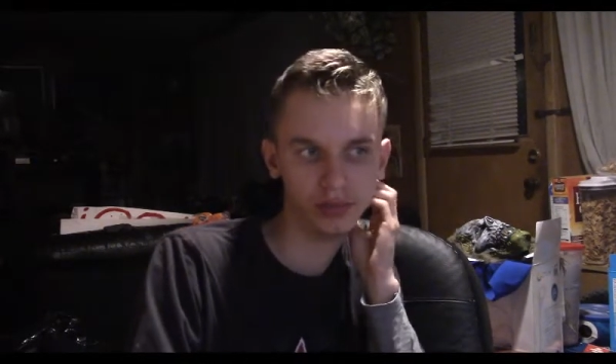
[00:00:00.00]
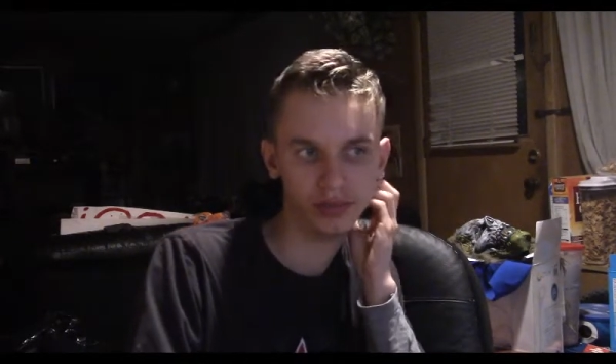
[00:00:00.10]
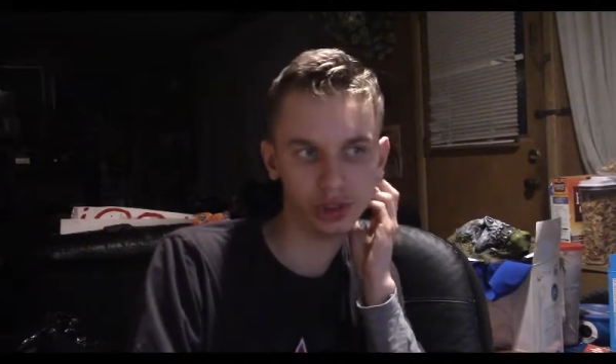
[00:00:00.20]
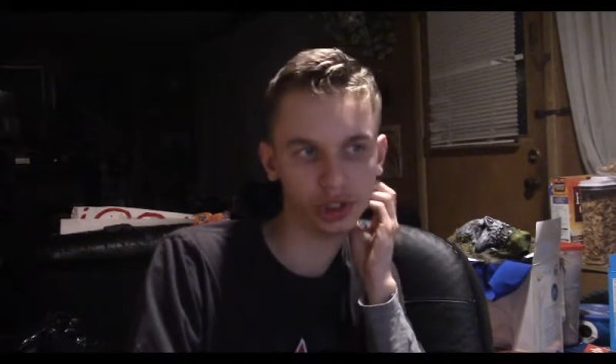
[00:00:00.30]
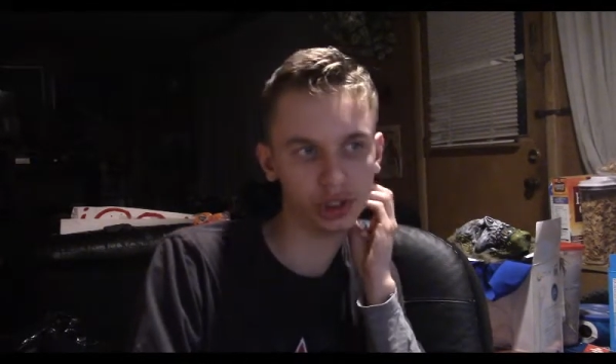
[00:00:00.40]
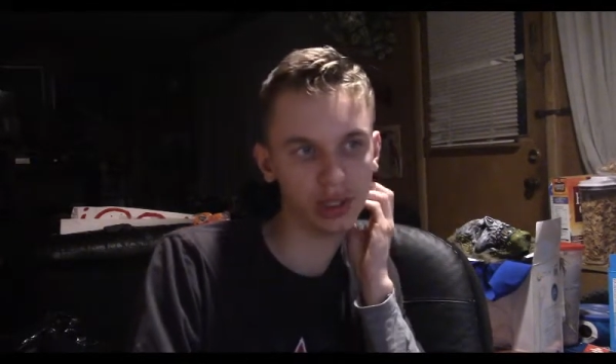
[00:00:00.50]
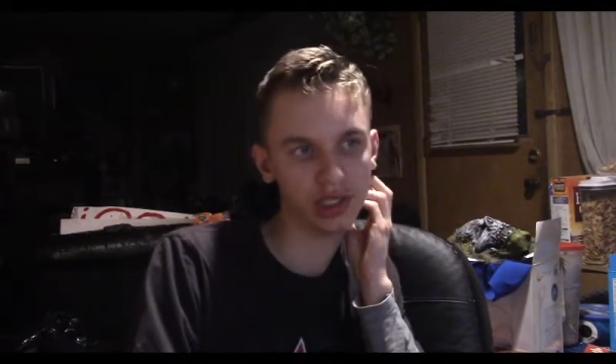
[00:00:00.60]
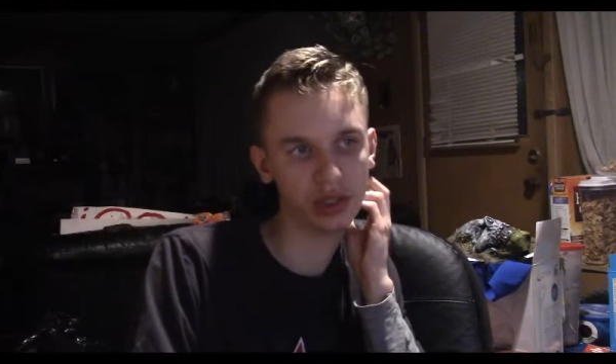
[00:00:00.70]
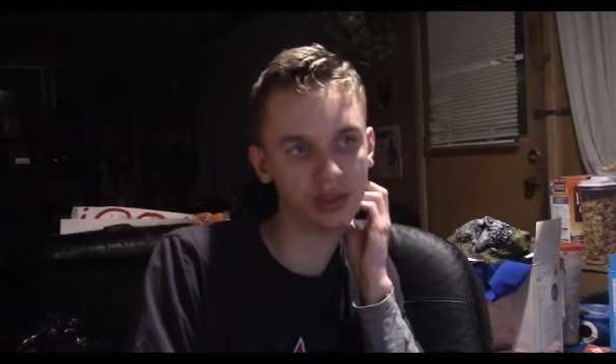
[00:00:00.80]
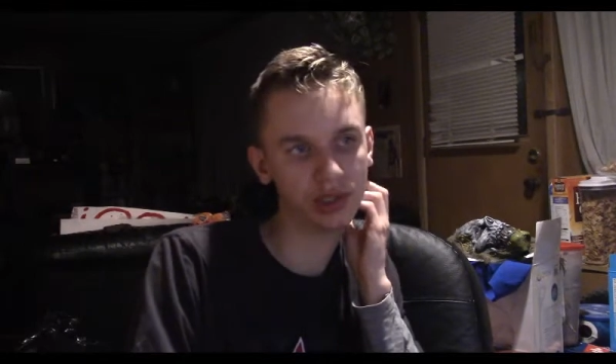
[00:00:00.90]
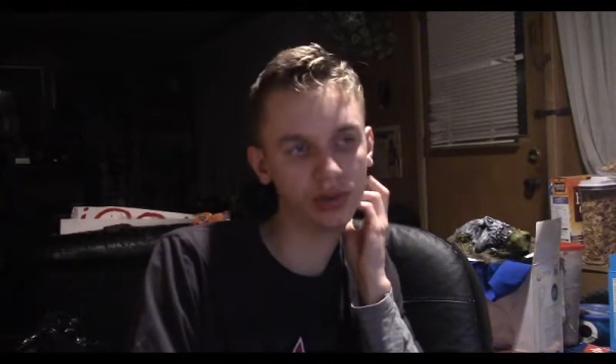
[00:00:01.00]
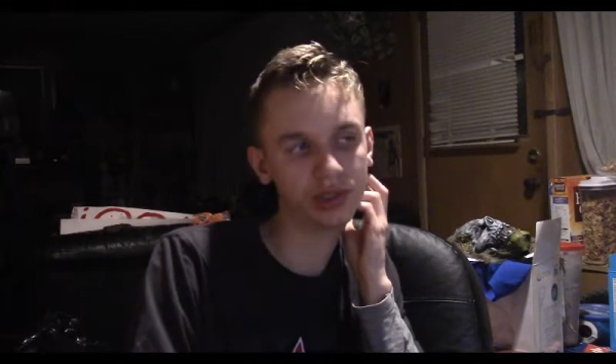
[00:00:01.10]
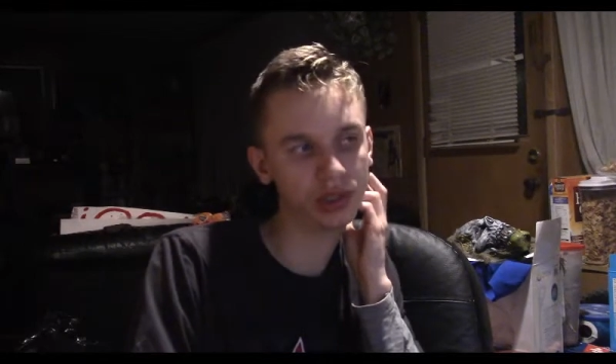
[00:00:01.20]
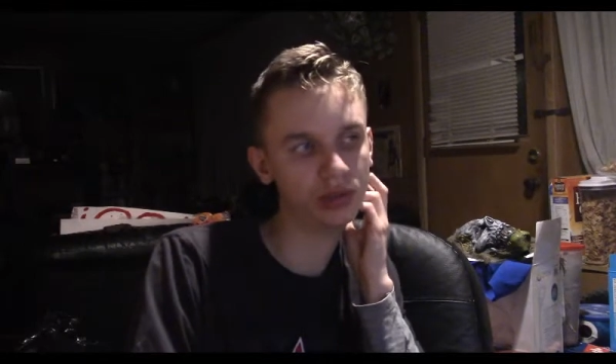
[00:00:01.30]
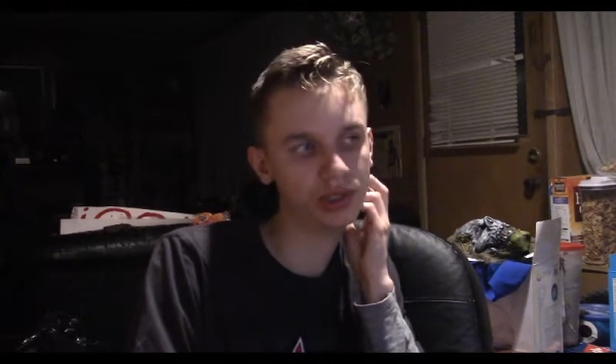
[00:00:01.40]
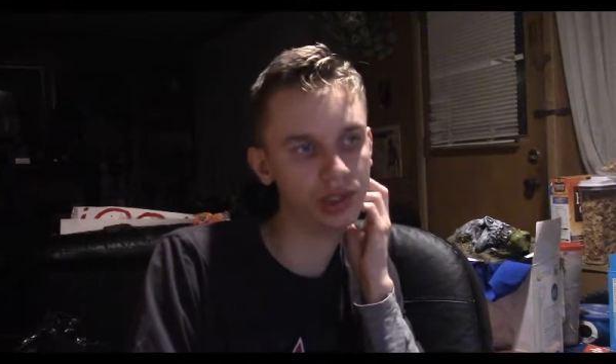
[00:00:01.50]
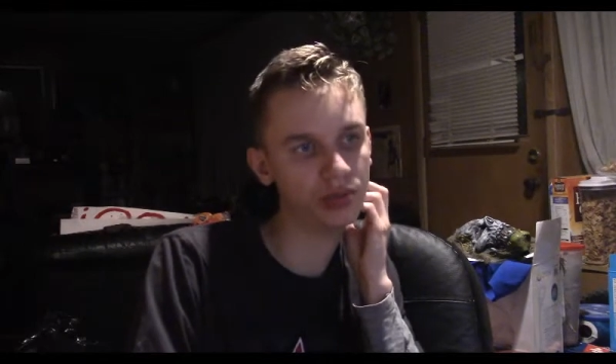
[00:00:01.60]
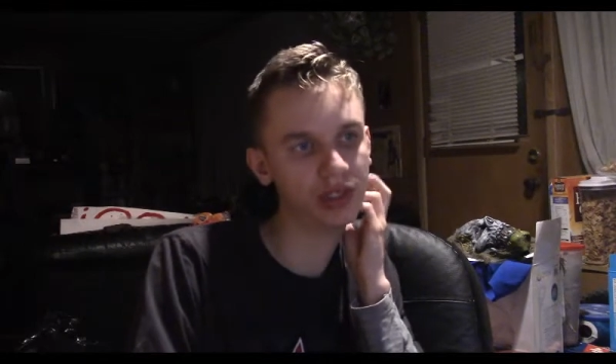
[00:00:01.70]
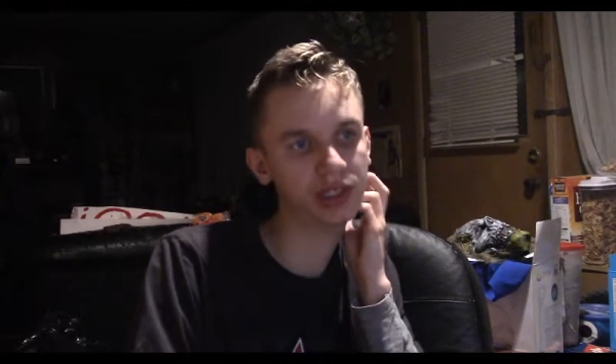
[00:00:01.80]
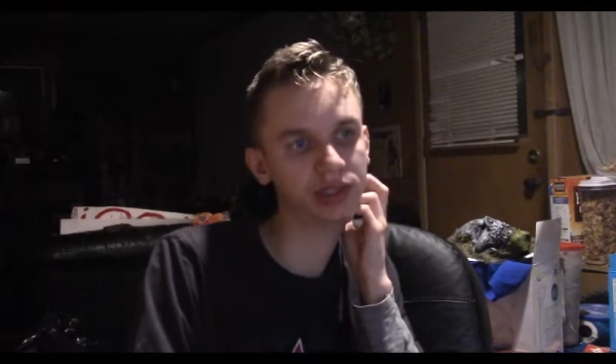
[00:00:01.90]
Sure, okay, so it's only, it's only two
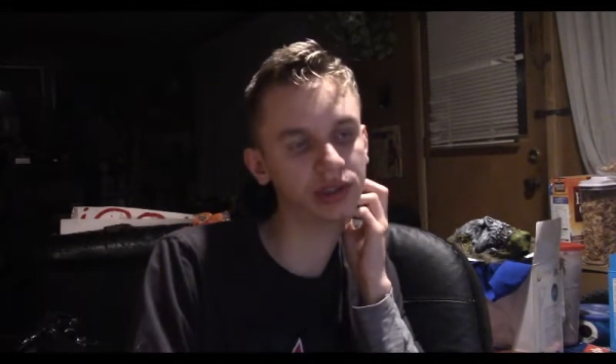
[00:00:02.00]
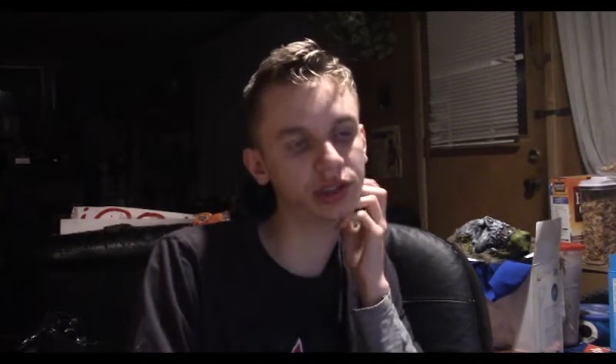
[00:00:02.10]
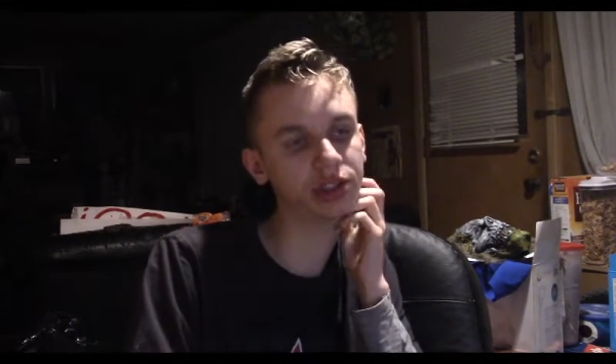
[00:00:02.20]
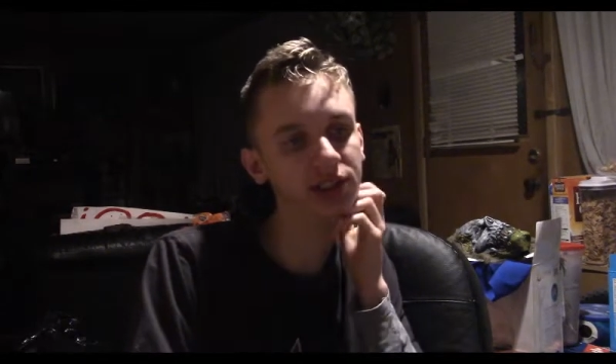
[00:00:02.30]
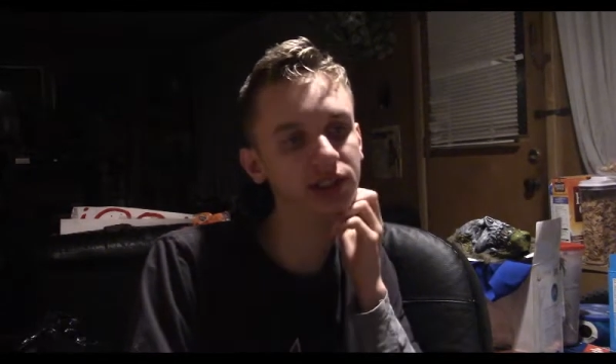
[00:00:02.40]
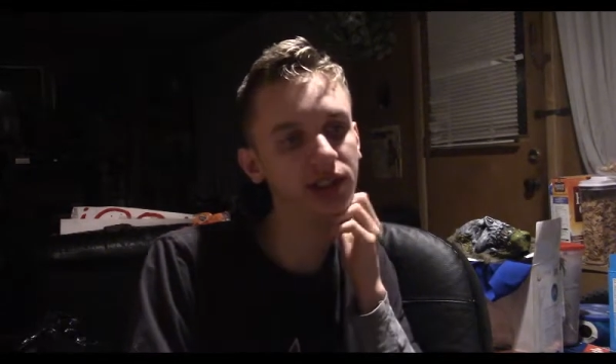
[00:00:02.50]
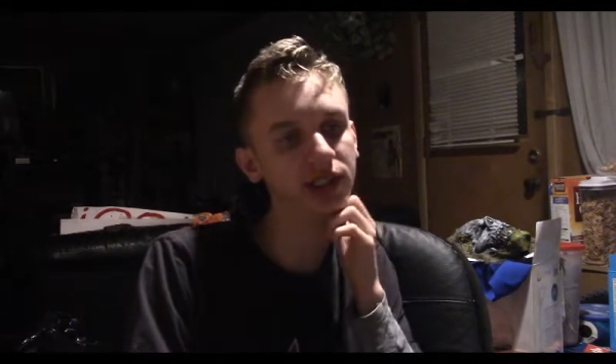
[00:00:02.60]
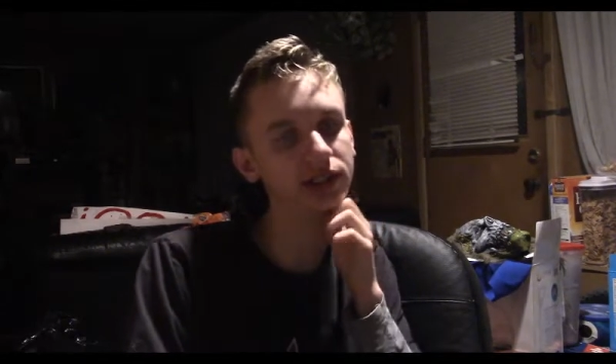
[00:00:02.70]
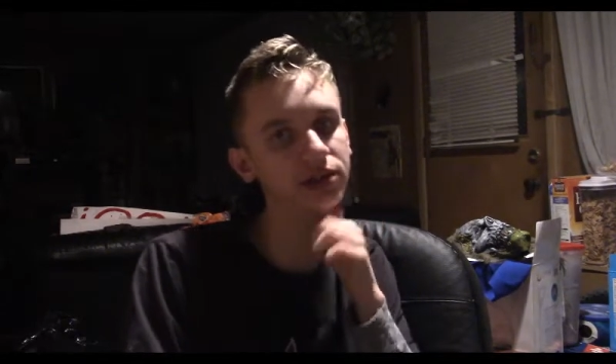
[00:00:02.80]
minutes and thirteen seconds,